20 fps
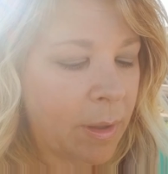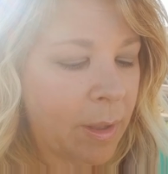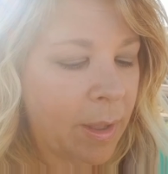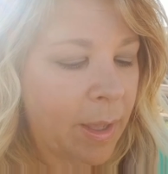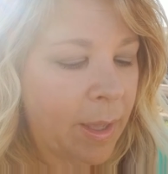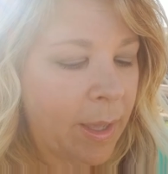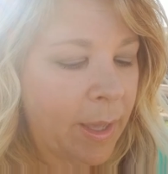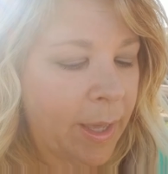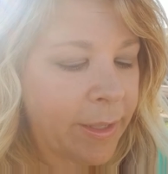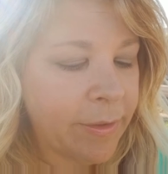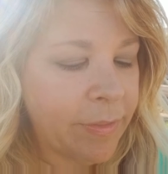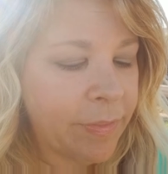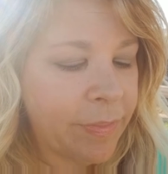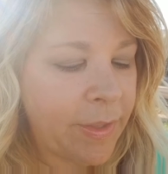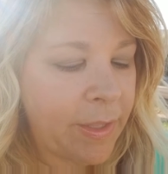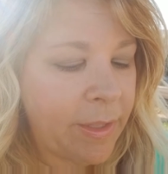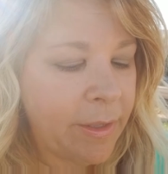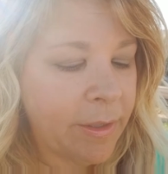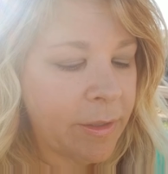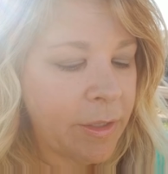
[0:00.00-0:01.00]
I
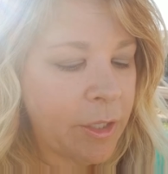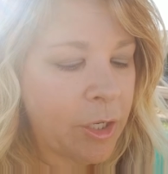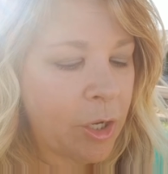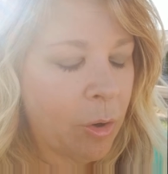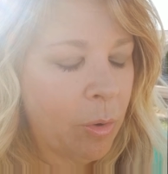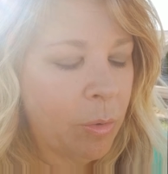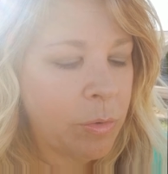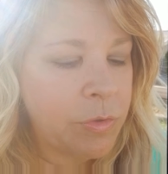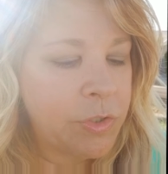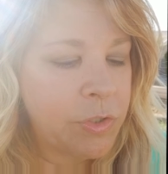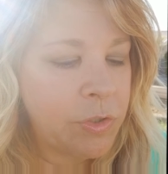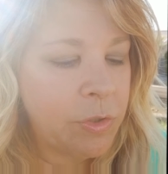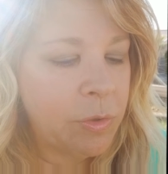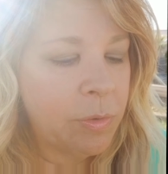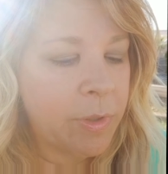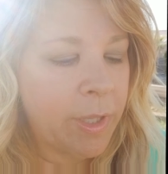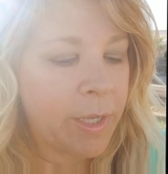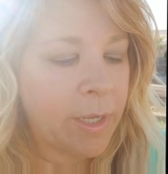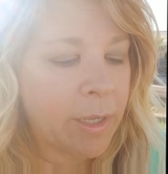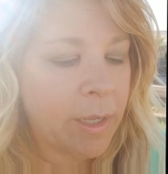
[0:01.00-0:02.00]
think, too,
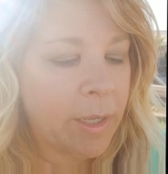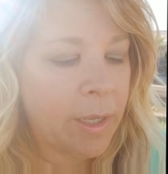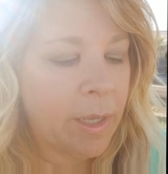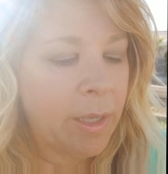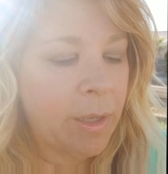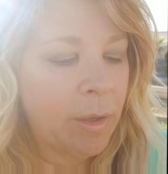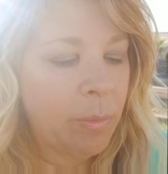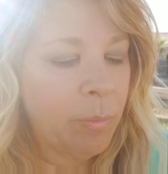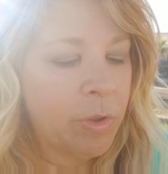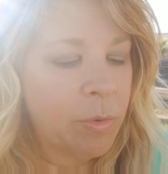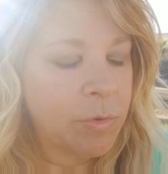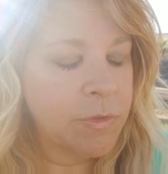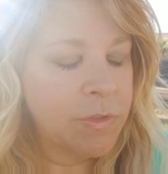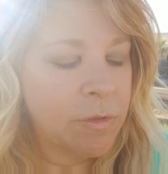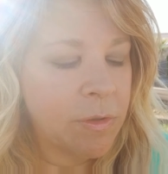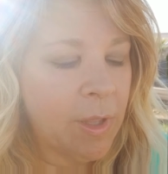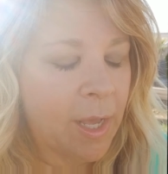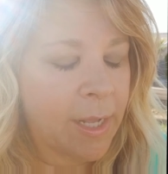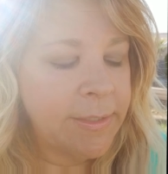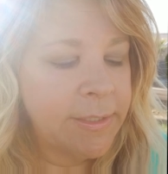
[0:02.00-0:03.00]
there was a
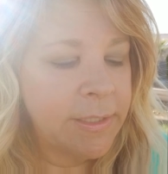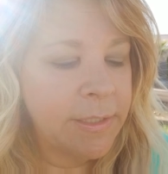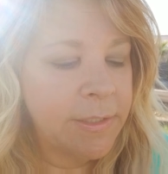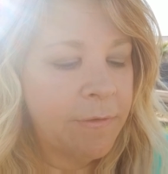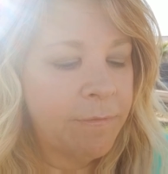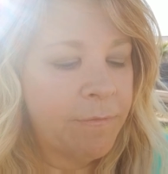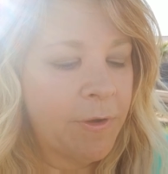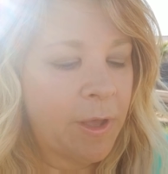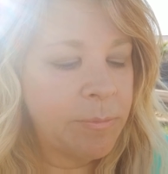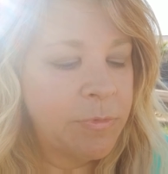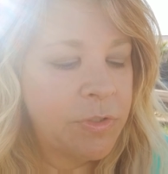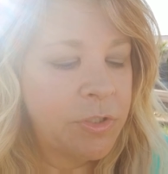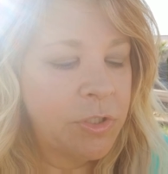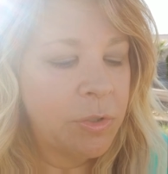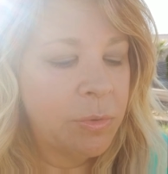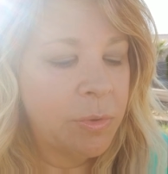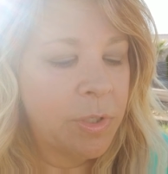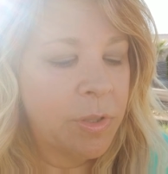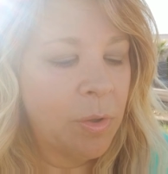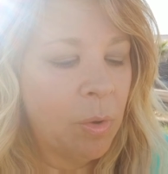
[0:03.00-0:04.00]
lot to live up
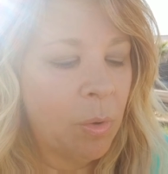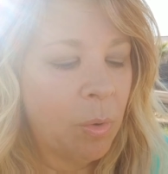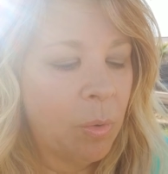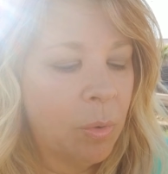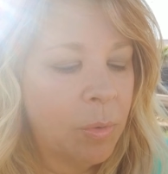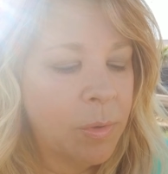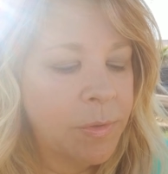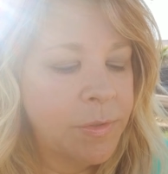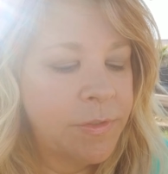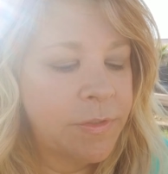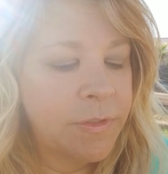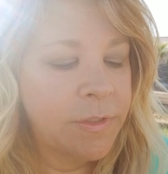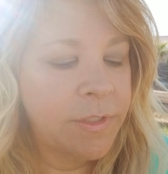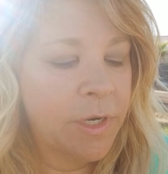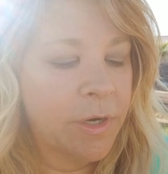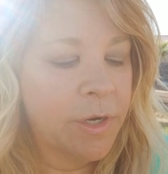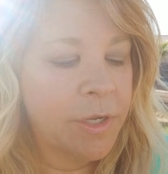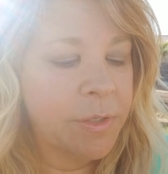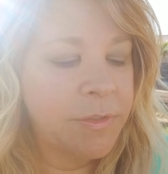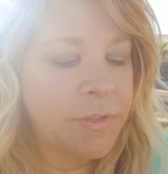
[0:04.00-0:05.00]
to in the whole
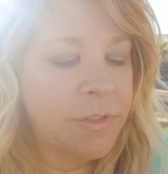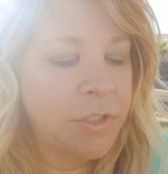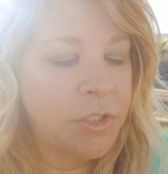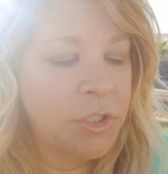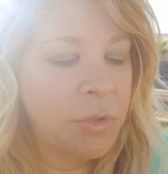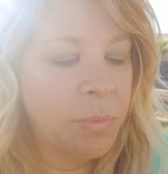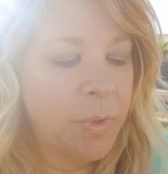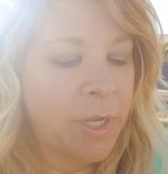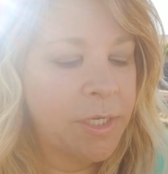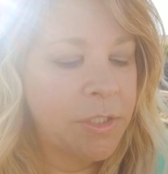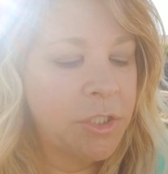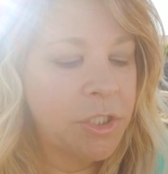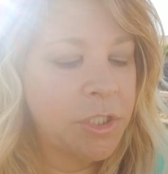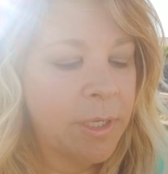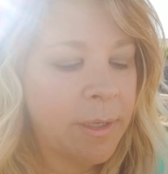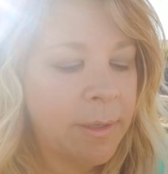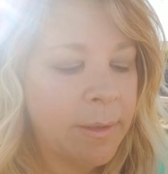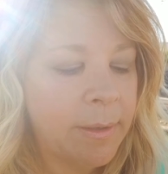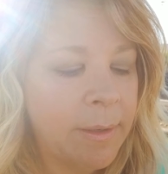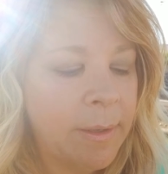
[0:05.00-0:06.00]
scenario and
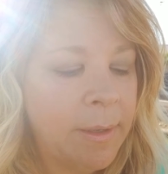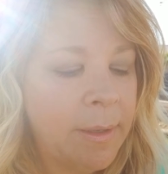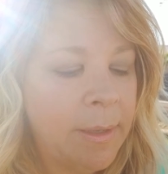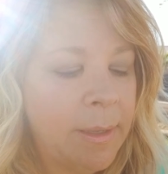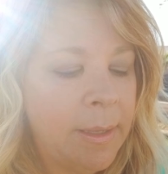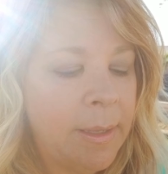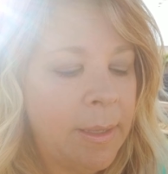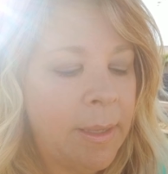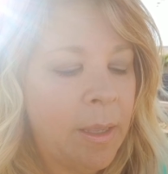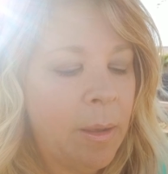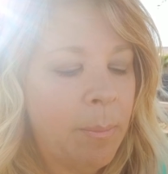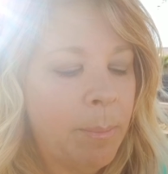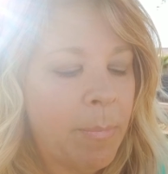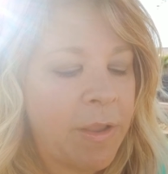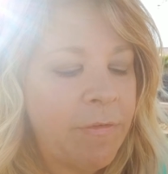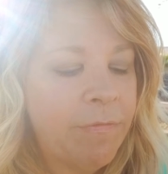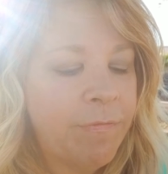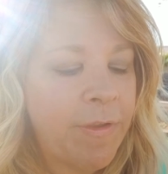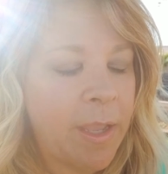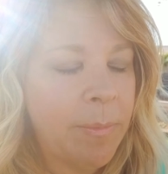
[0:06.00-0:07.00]
situation. My
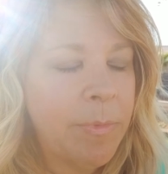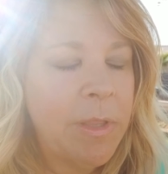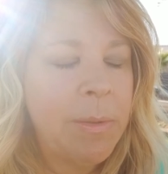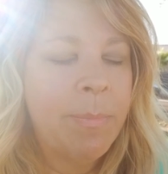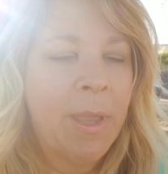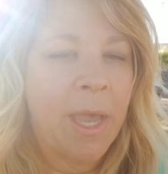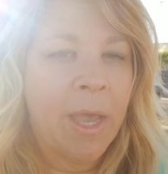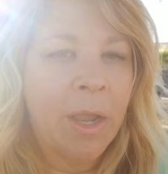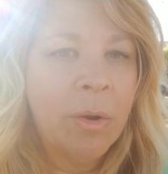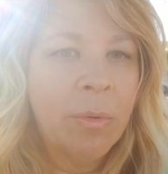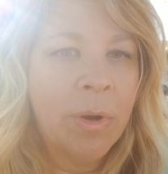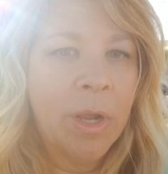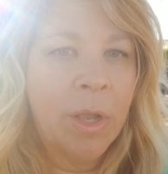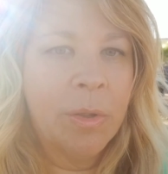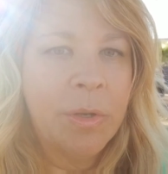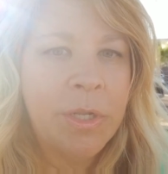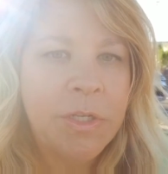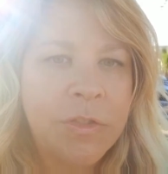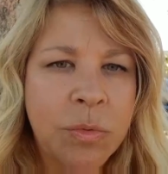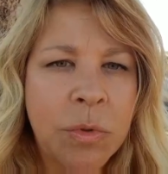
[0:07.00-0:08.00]
family
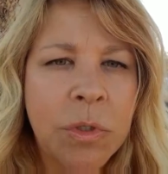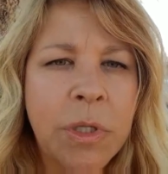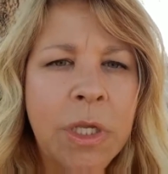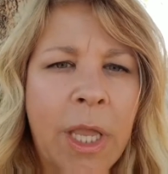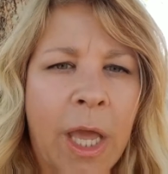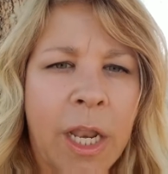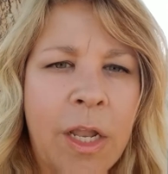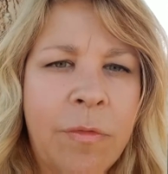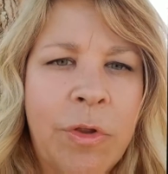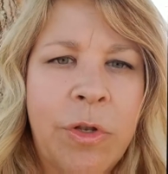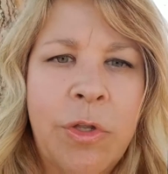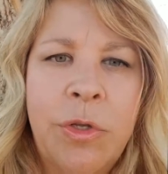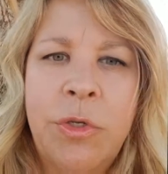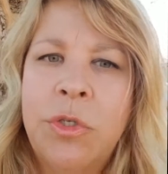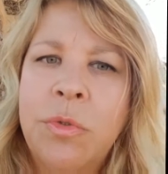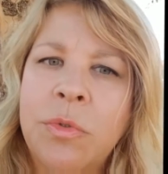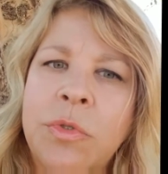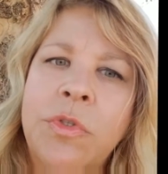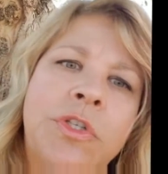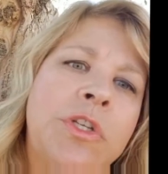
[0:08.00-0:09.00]
background is really kind of
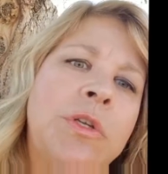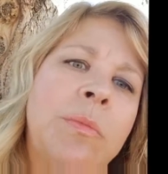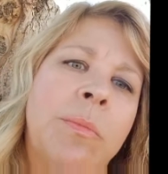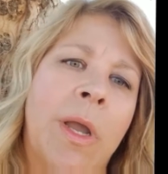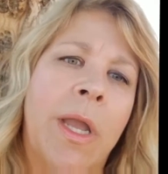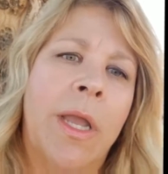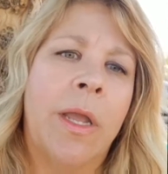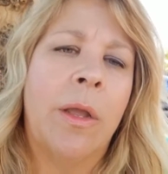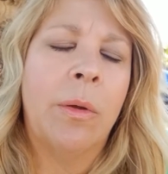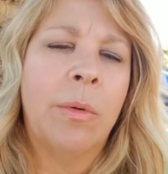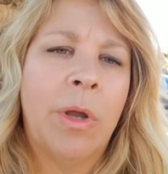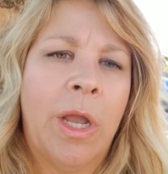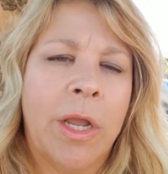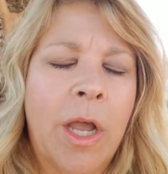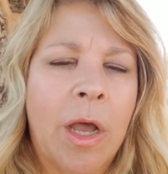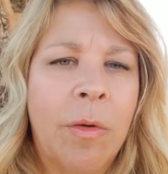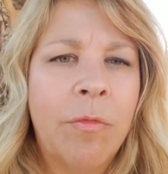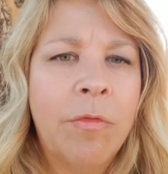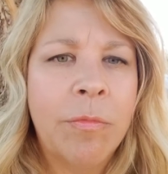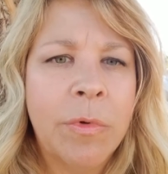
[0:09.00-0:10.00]
unusual, too. I
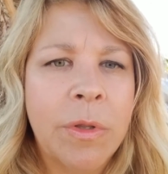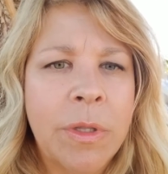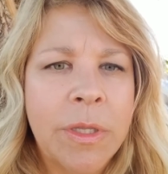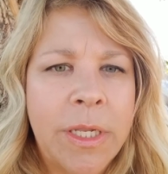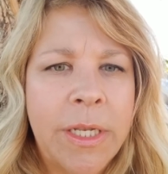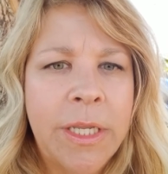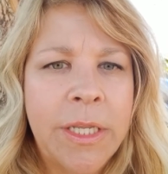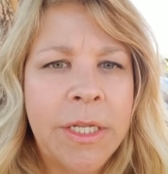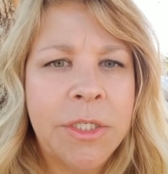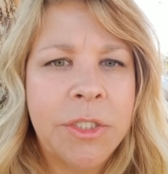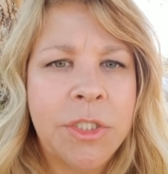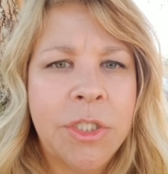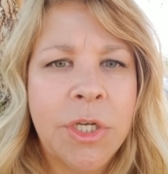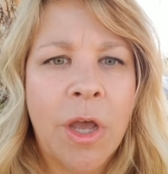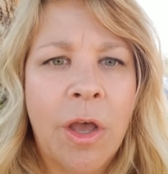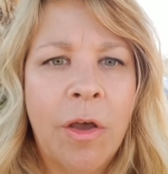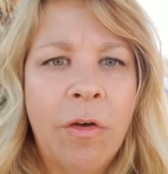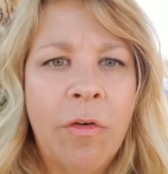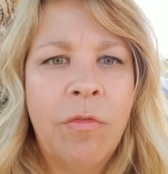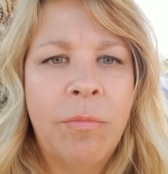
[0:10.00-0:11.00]
come from a lineage
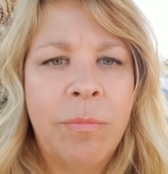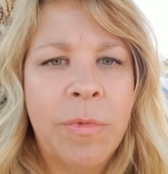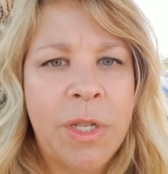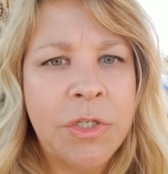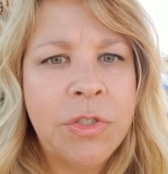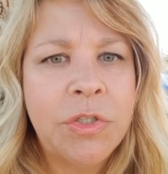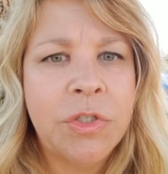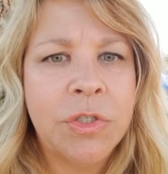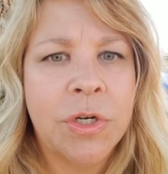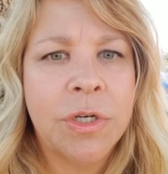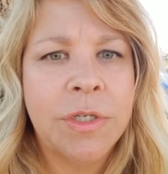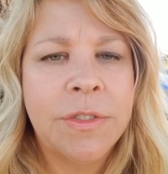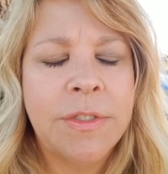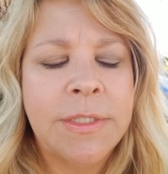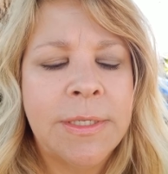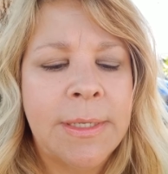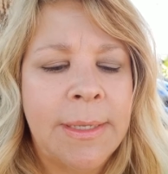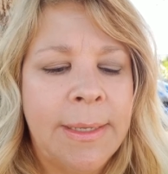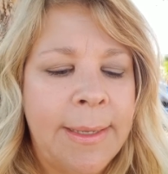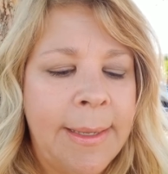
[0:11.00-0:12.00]
of
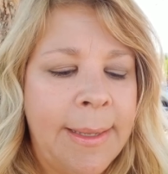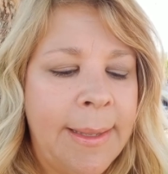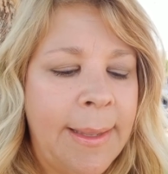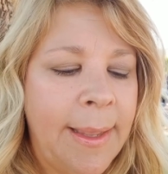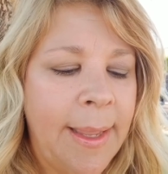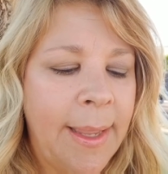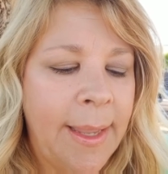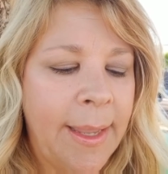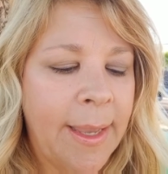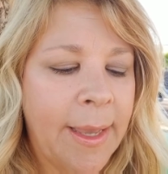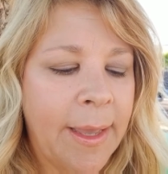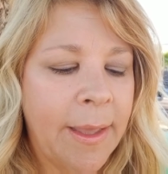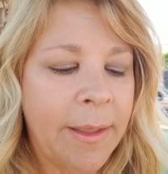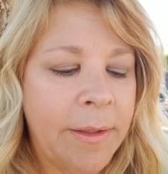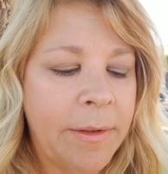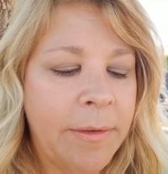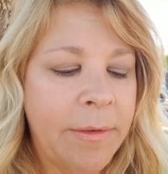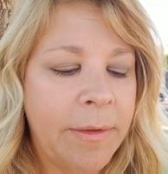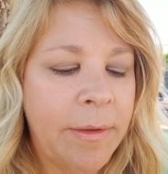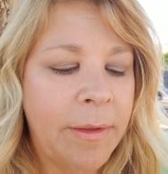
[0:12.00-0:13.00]
ministers,
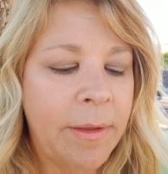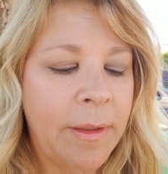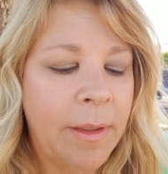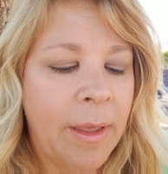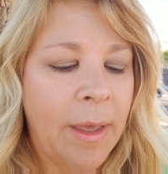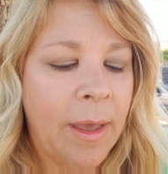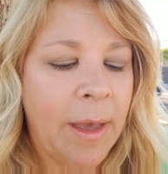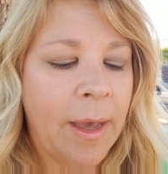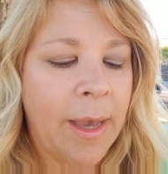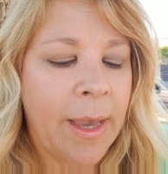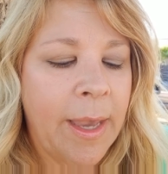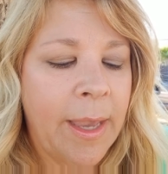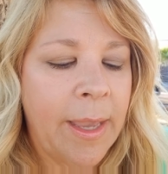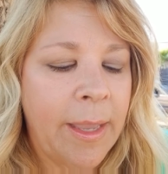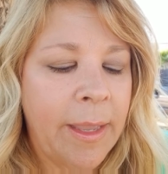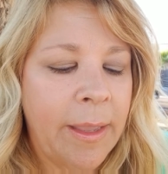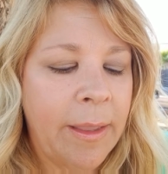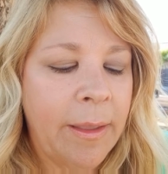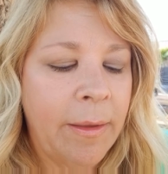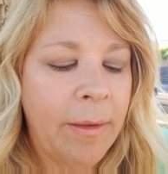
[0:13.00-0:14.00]
and
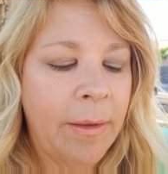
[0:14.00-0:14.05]
I